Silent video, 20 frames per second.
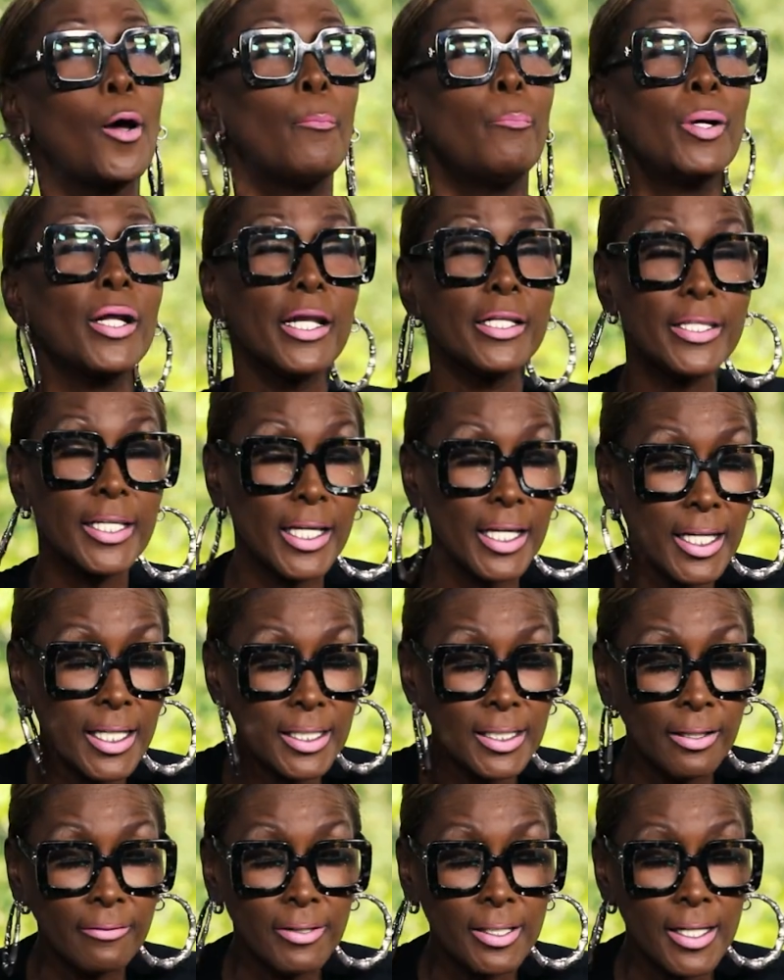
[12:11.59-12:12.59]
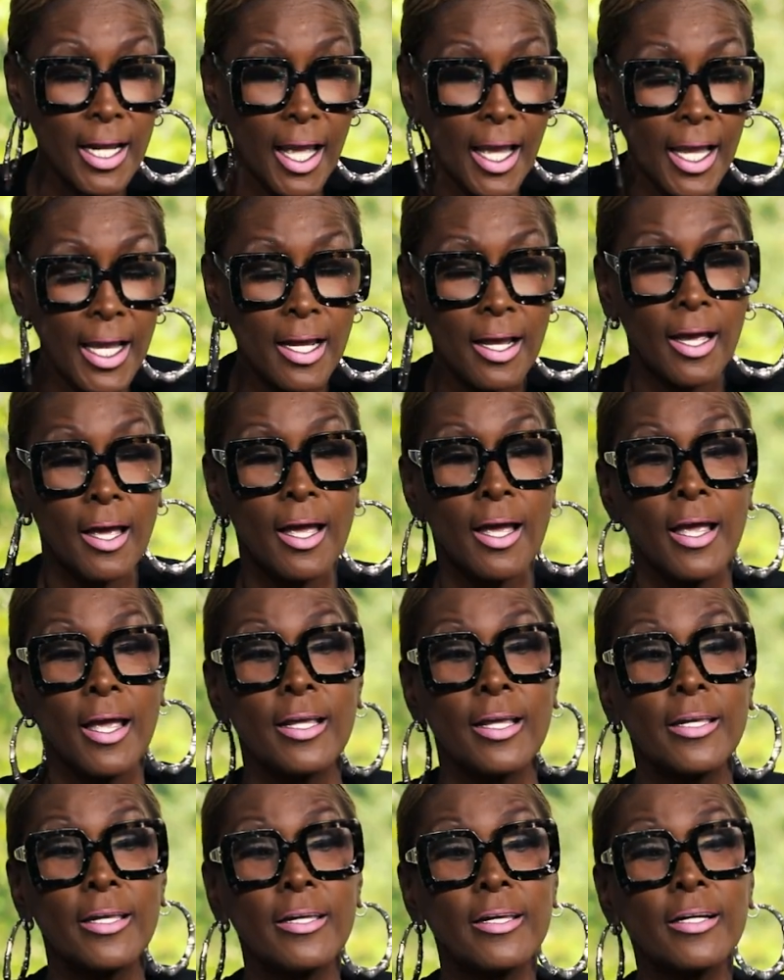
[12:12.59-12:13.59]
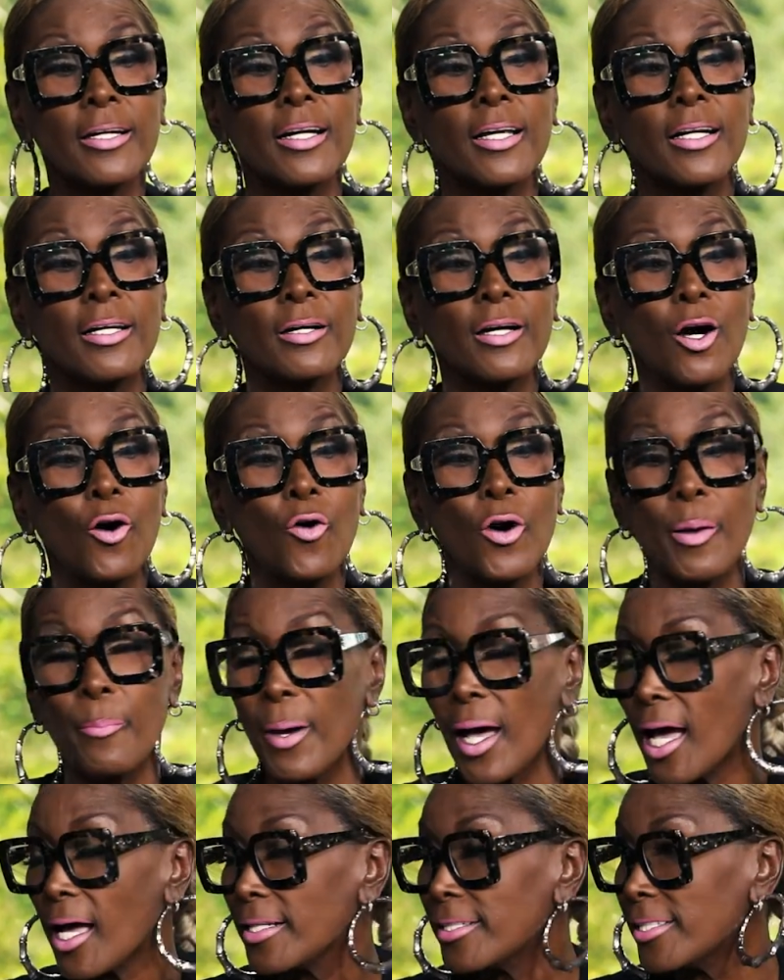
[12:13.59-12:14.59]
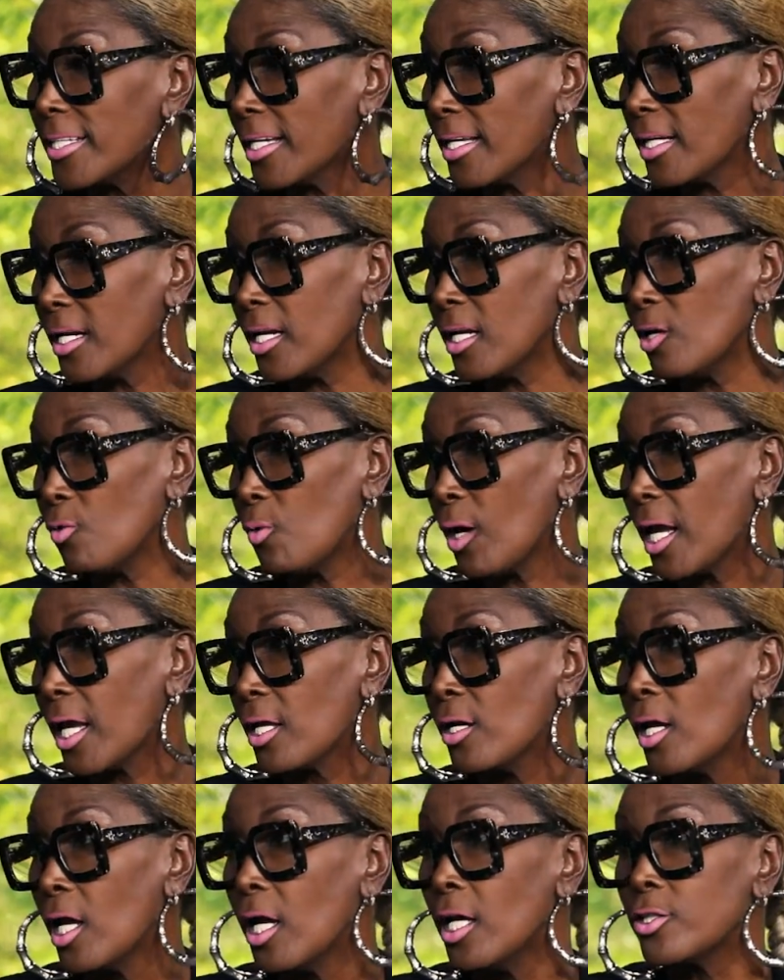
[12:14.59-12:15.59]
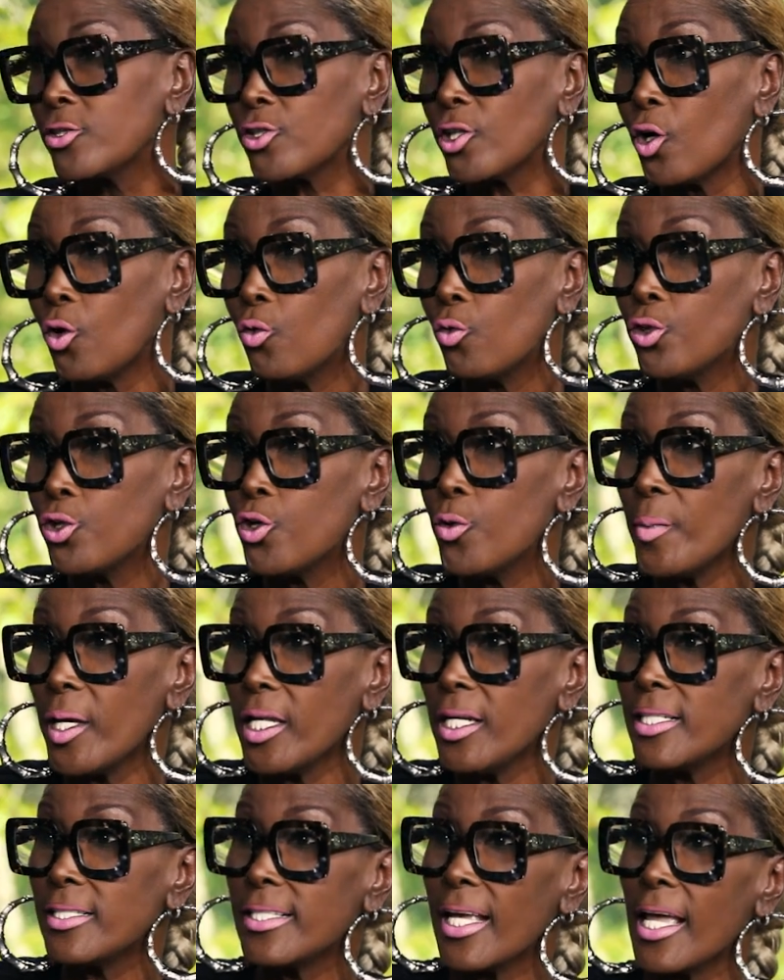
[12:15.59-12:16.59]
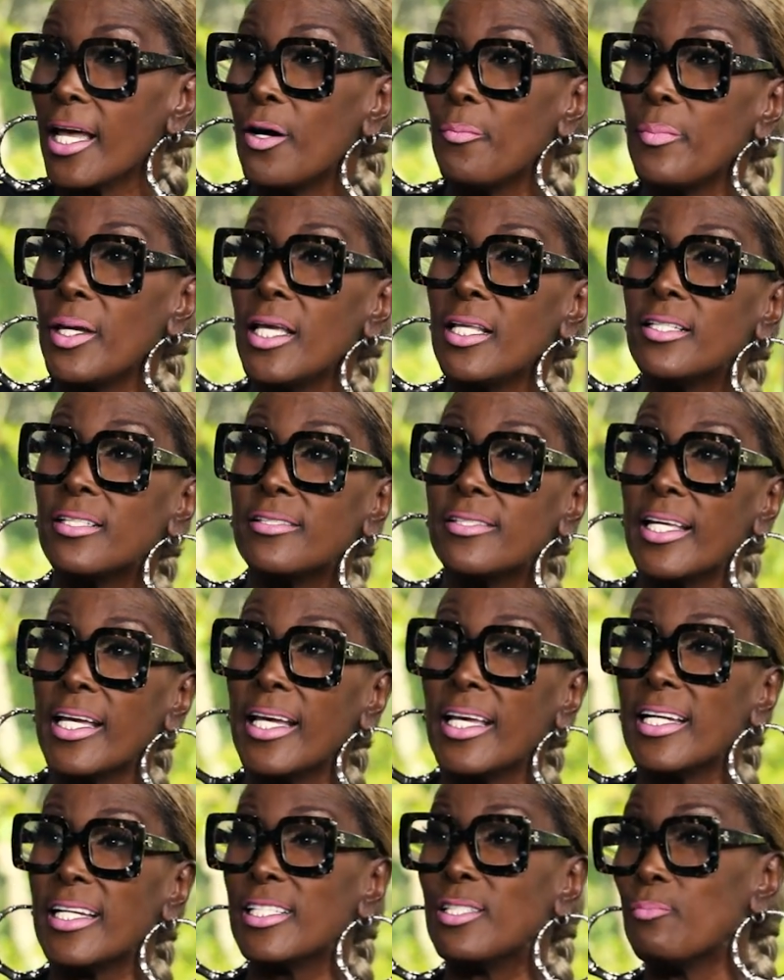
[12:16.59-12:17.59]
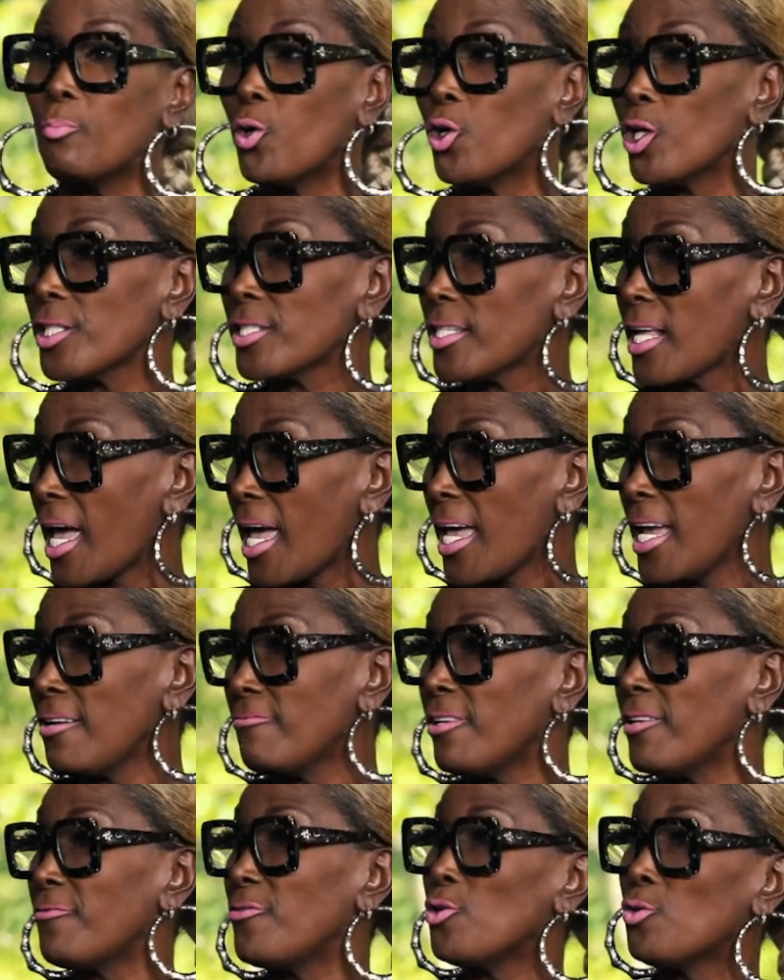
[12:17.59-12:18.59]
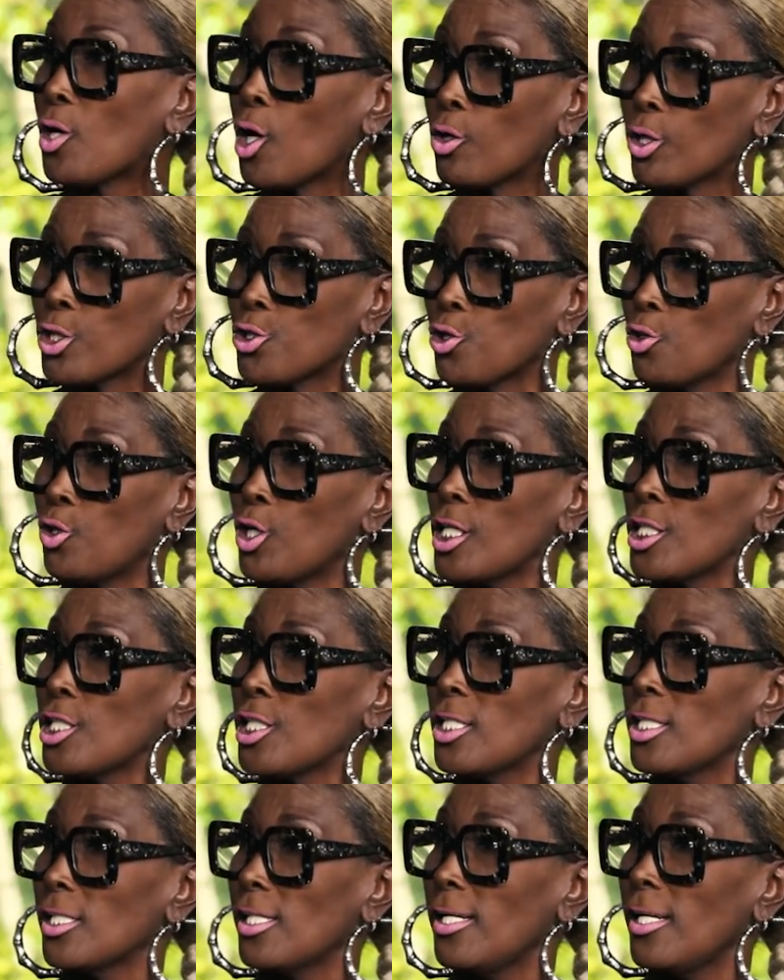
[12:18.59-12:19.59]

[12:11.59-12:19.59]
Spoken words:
But at the end of the day, you're going to go and buy a ticket anyway. So you mean to tell me the ticket is more saved if you go to Georgia?